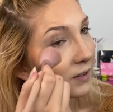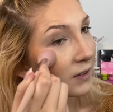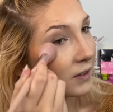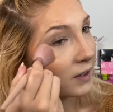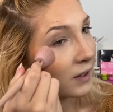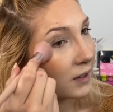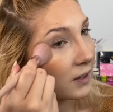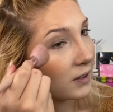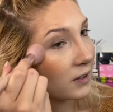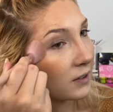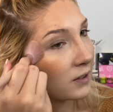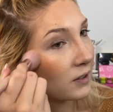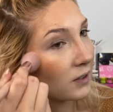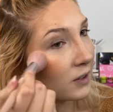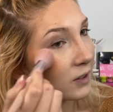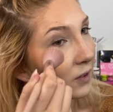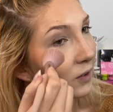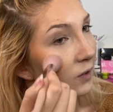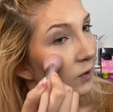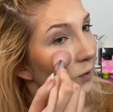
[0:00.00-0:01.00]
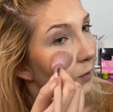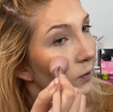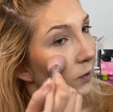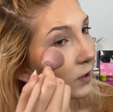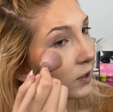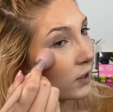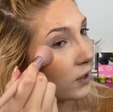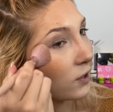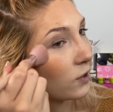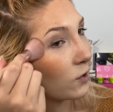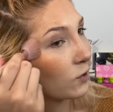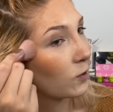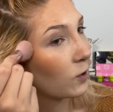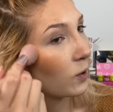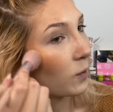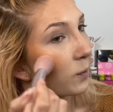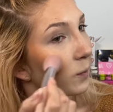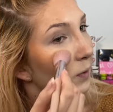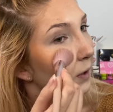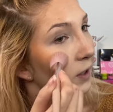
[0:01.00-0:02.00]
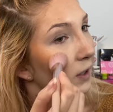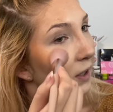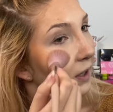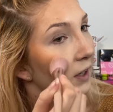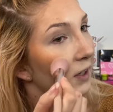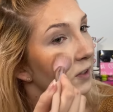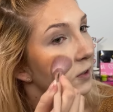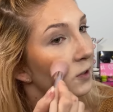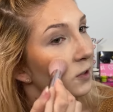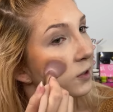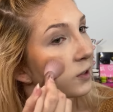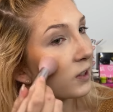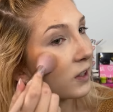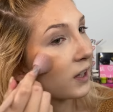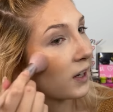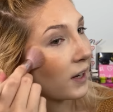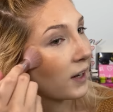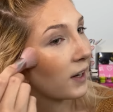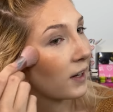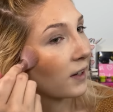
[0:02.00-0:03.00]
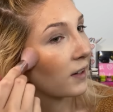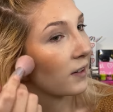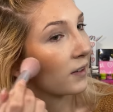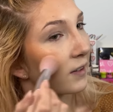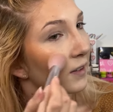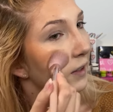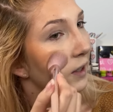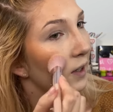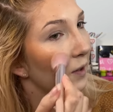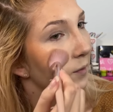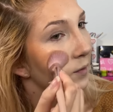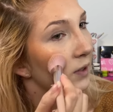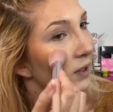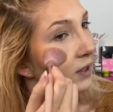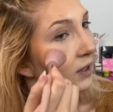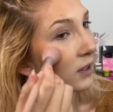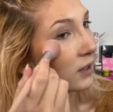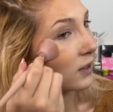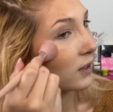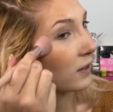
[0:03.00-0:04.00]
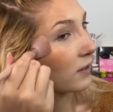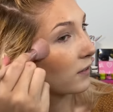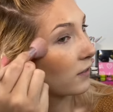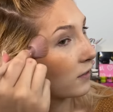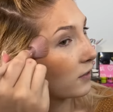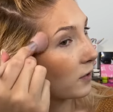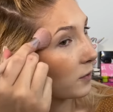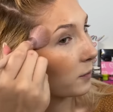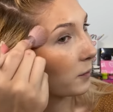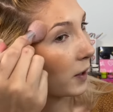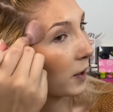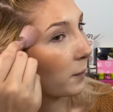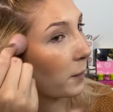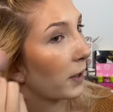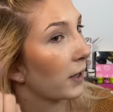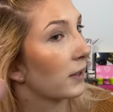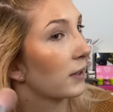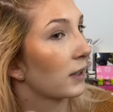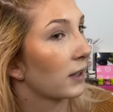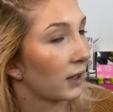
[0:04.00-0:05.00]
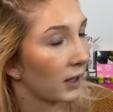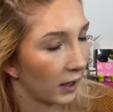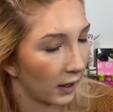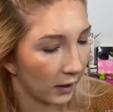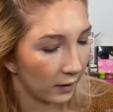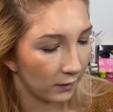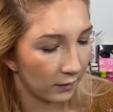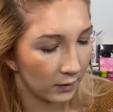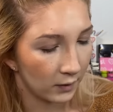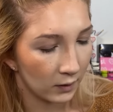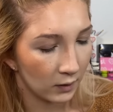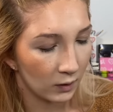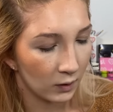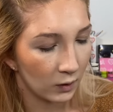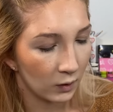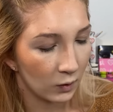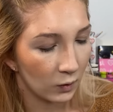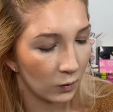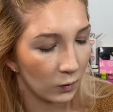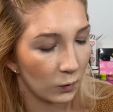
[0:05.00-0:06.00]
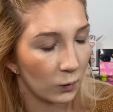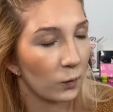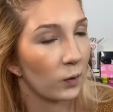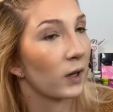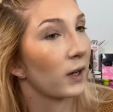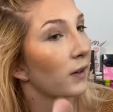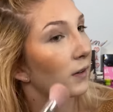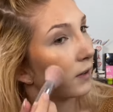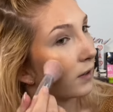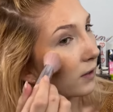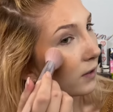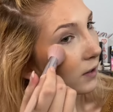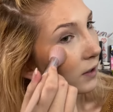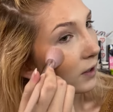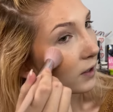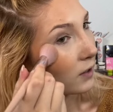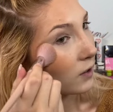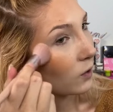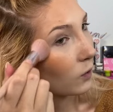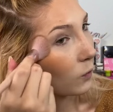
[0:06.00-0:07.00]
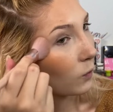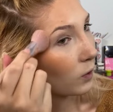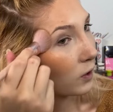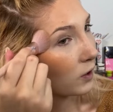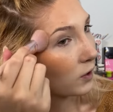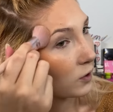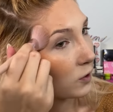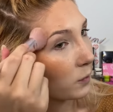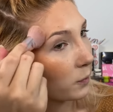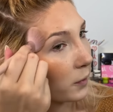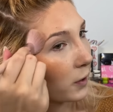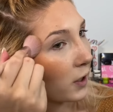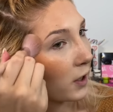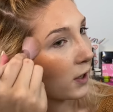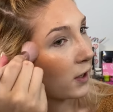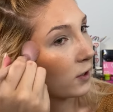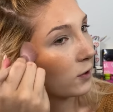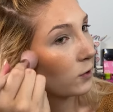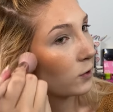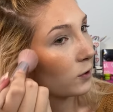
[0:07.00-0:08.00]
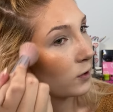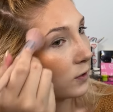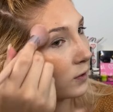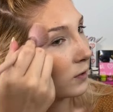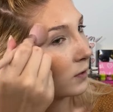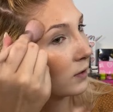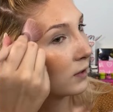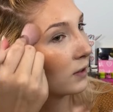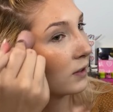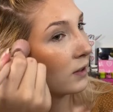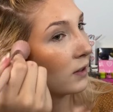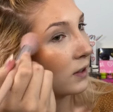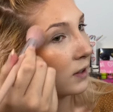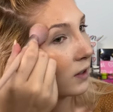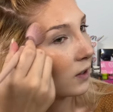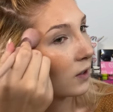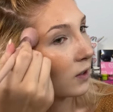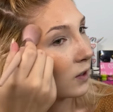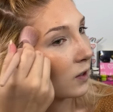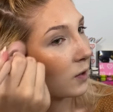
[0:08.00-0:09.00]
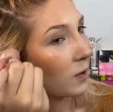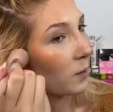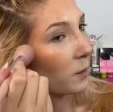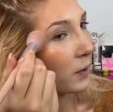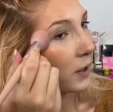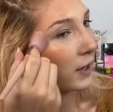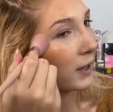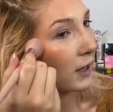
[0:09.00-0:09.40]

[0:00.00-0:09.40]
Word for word: this orange blush, and I'm gonna live my best life with this orange blush. Oh my